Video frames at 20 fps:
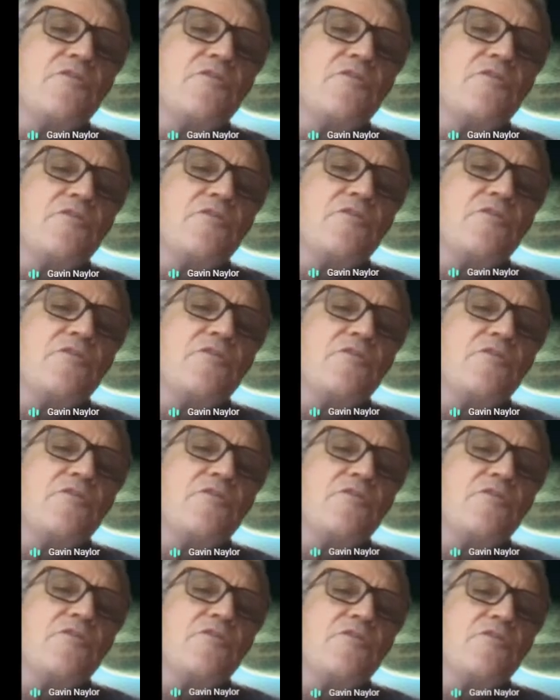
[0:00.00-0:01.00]
for liking the
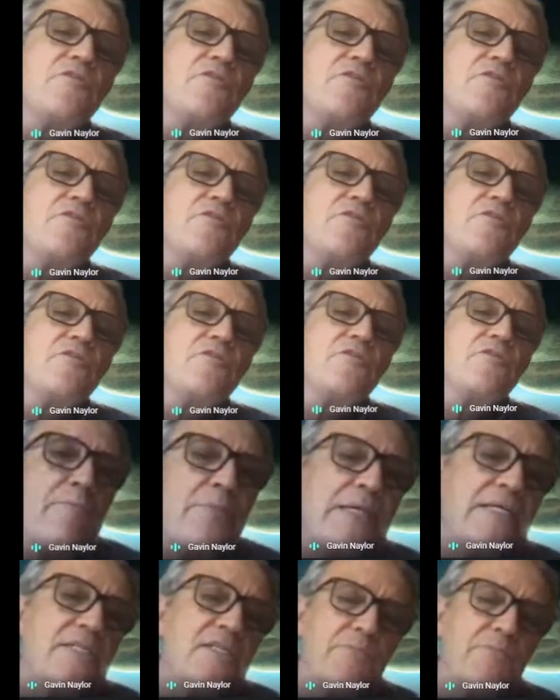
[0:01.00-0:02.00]
beach. So here's some
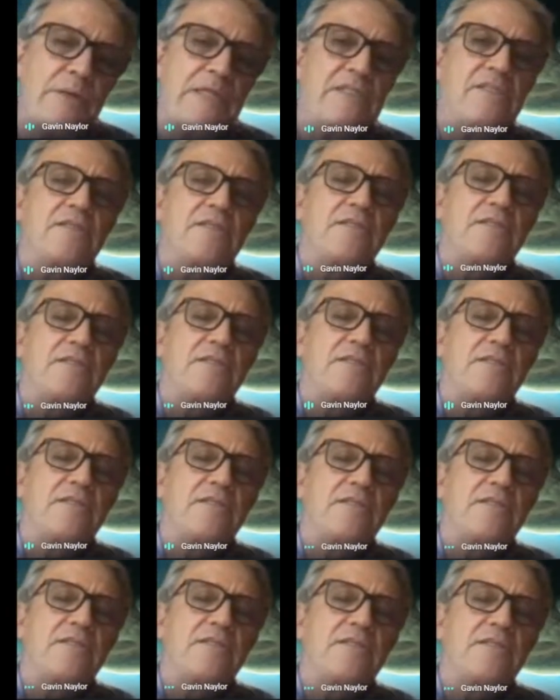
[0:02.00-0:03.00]
beach pictures, right?
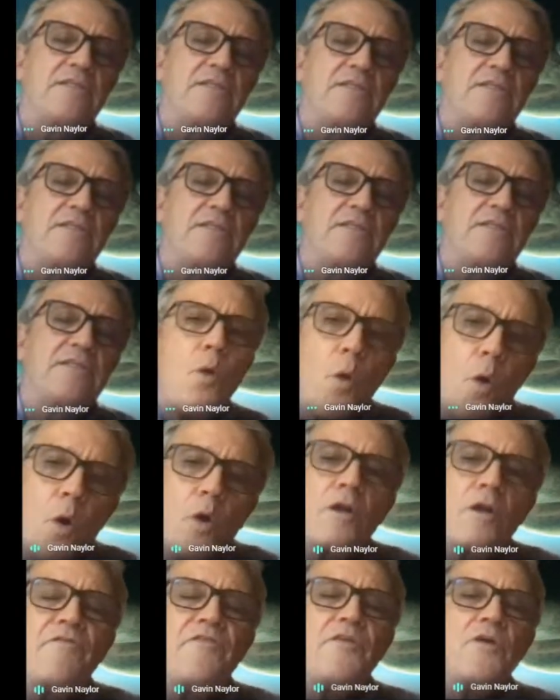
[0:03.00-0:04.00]

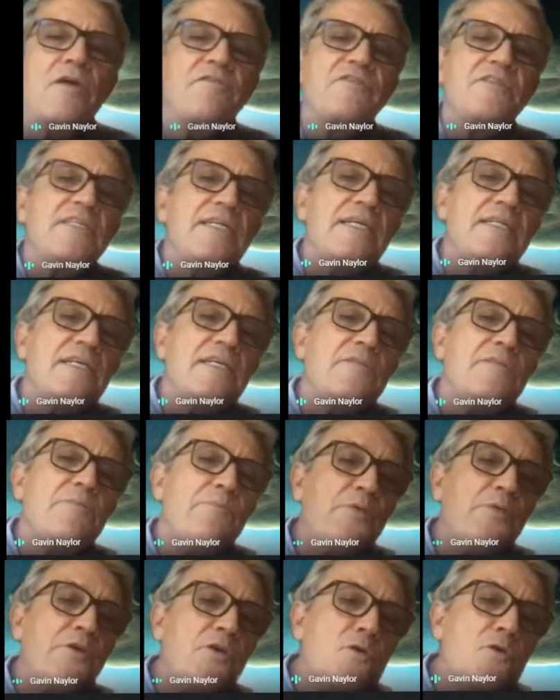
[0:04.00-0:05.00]
All of you have seen these
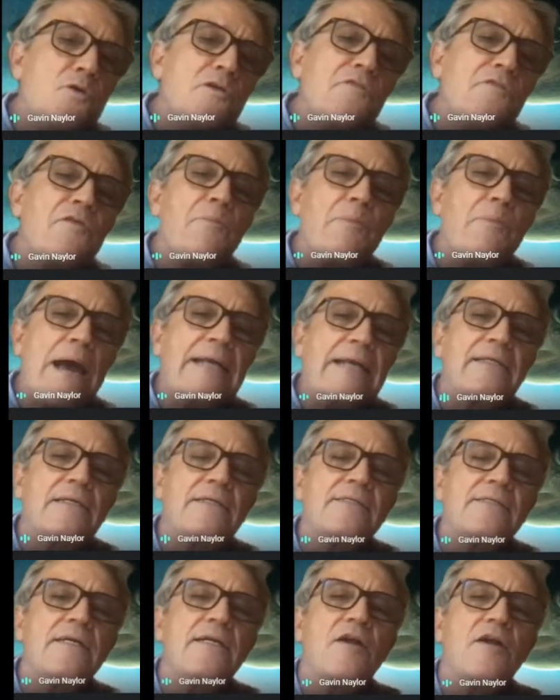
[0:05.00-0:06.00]
beautiful
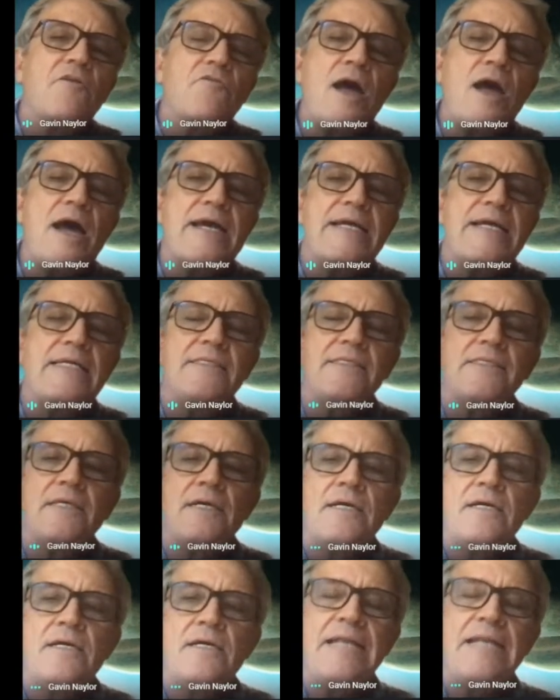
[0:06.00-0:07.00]
patterns that arise
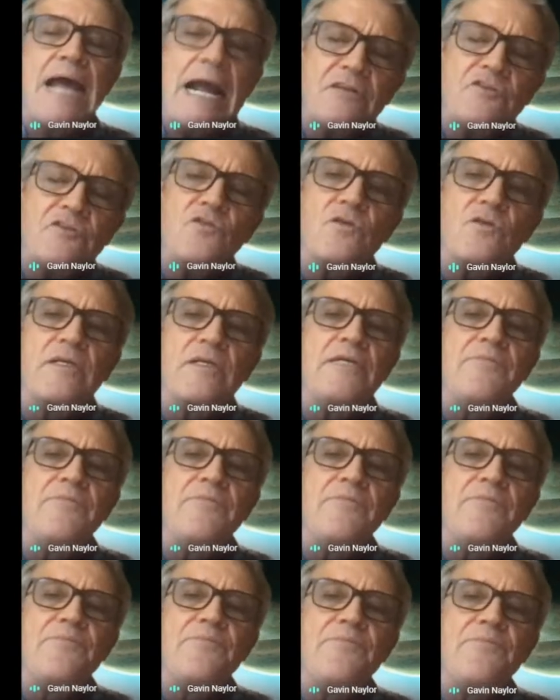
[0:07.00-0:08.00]
naturally.
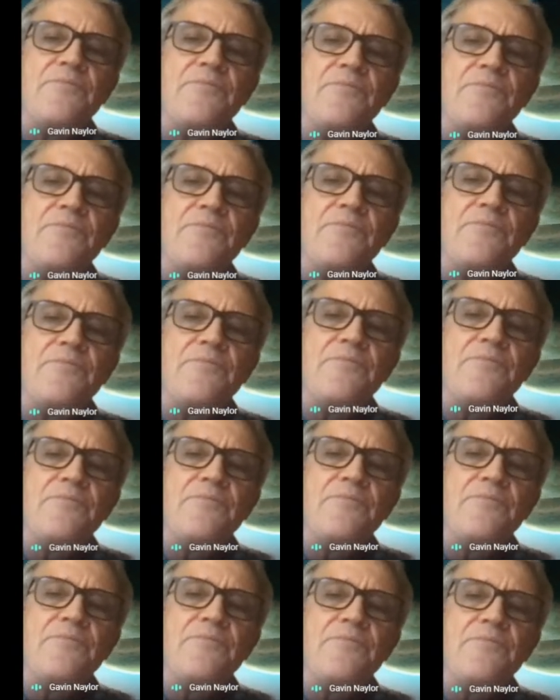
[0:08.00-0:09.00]
These
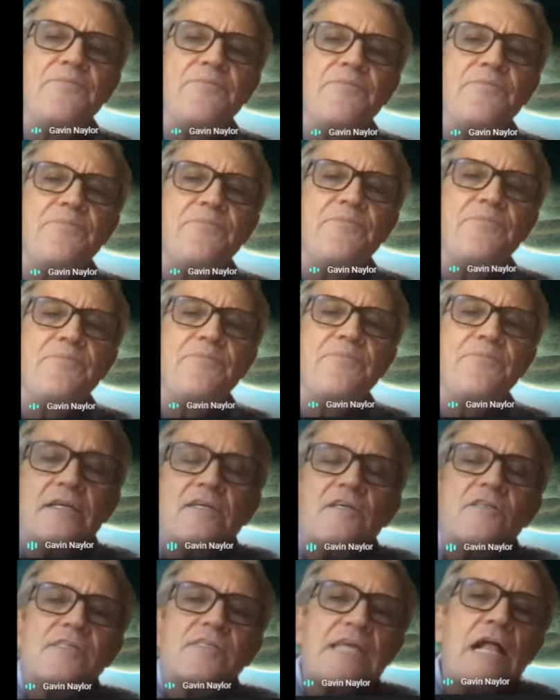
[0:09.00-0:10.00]
are
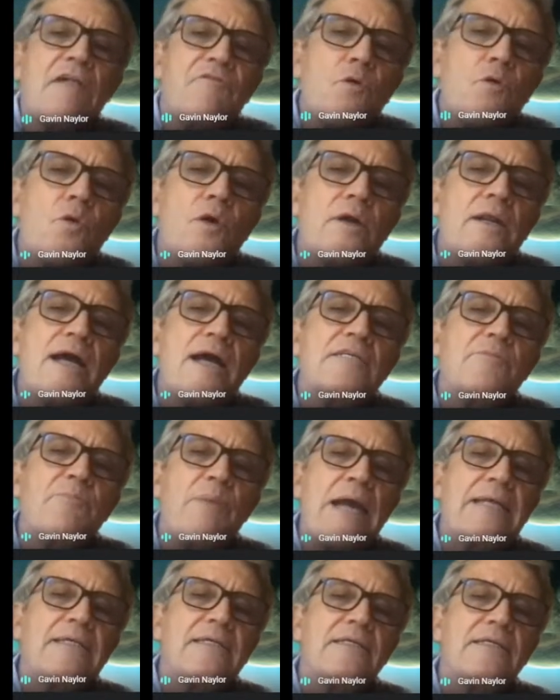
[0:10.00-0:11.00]
just self-organized
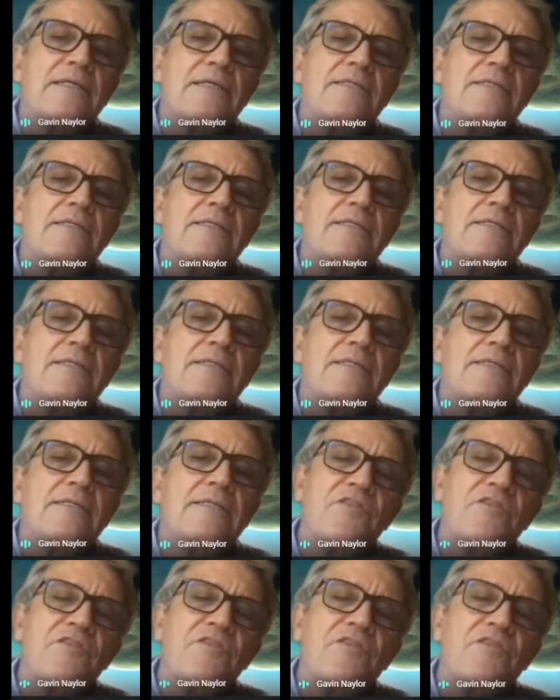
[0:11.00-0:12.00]
patterns that you get
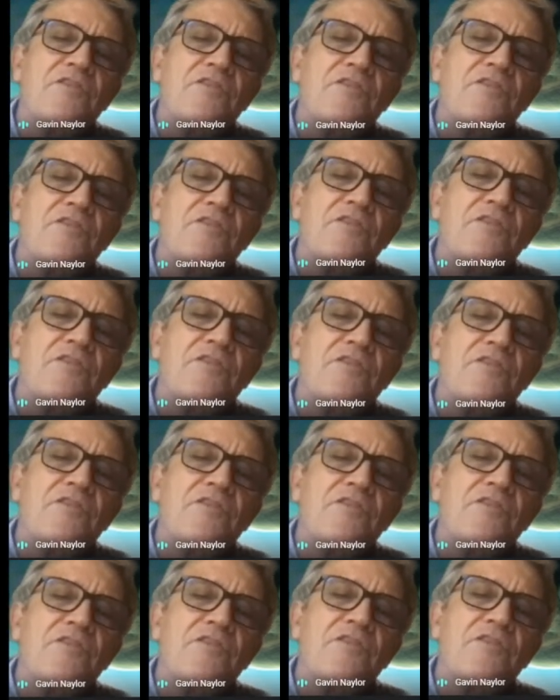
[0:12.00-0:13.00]
just from wave
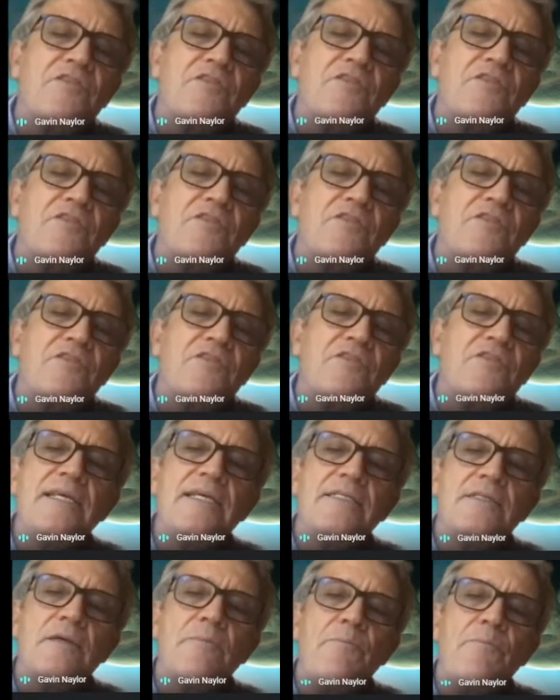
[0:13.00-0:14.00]
action. You see
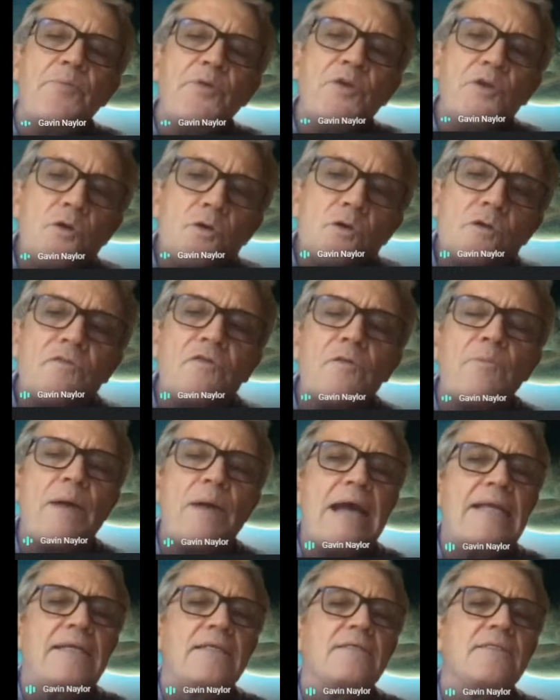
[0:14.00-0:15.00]
these beautiful
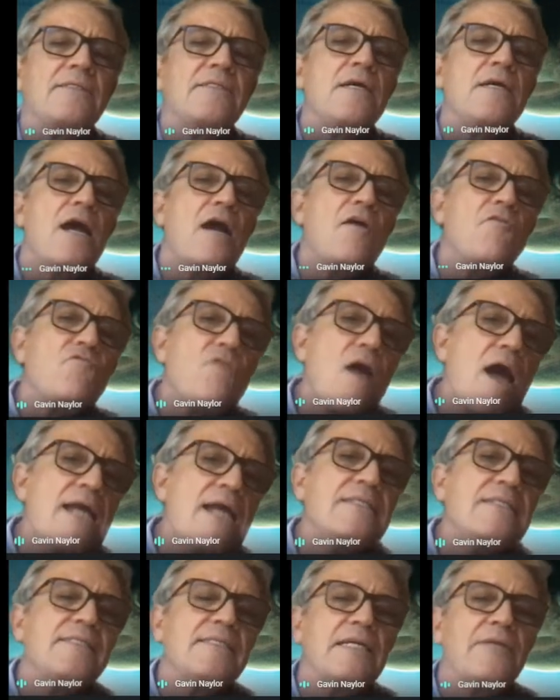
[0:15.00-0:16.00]
patterns
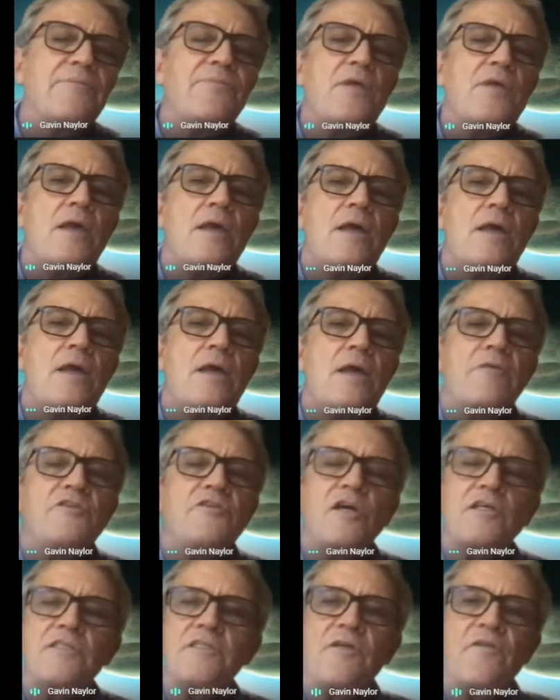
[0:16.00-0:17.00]
arising
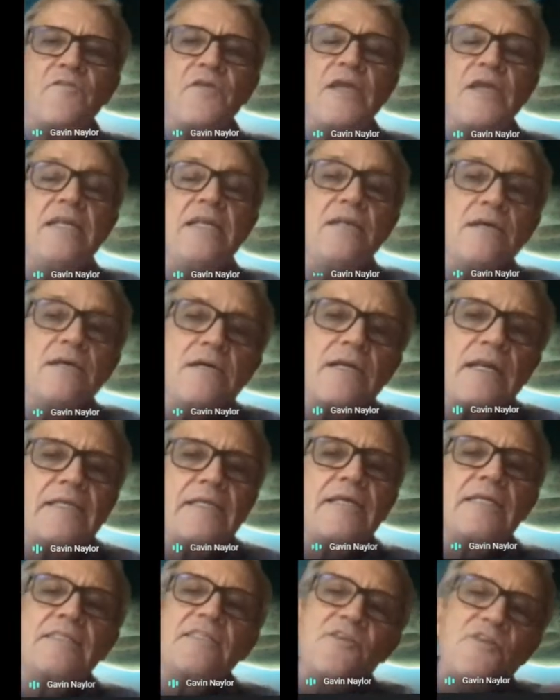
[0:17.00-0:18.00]
just inertly.
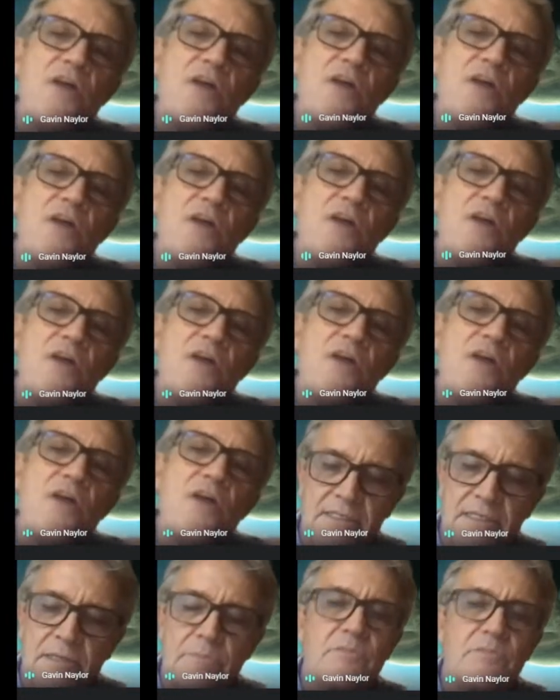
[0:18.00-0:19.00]
There's no living
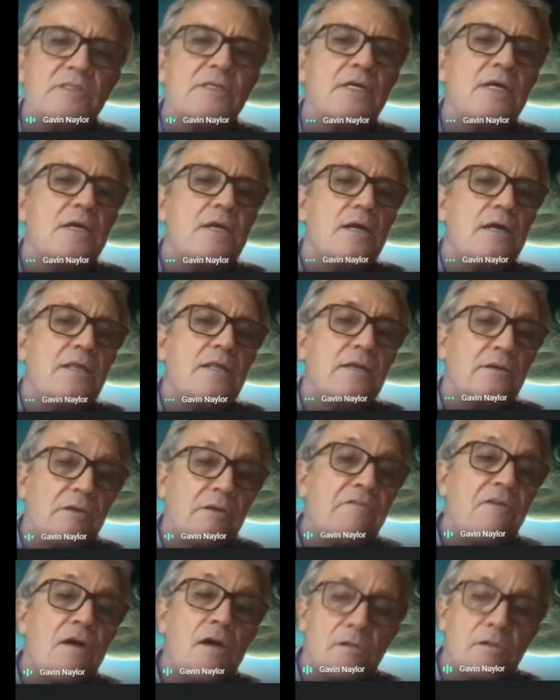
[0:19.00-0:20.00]
systems that are
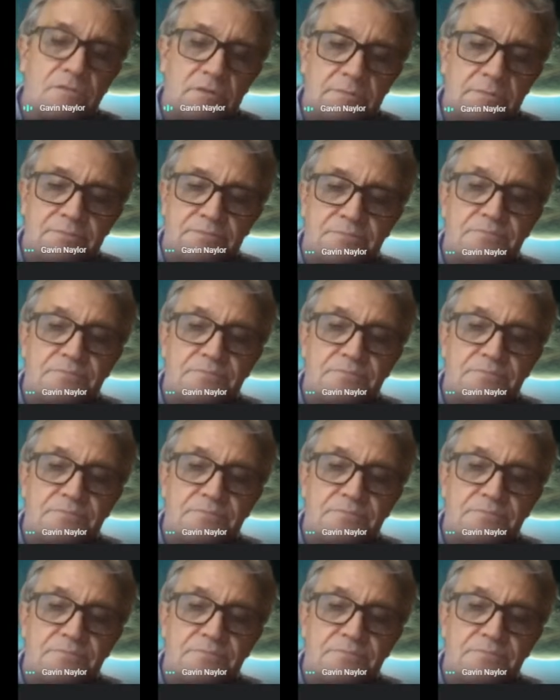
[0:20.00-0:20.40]
involved.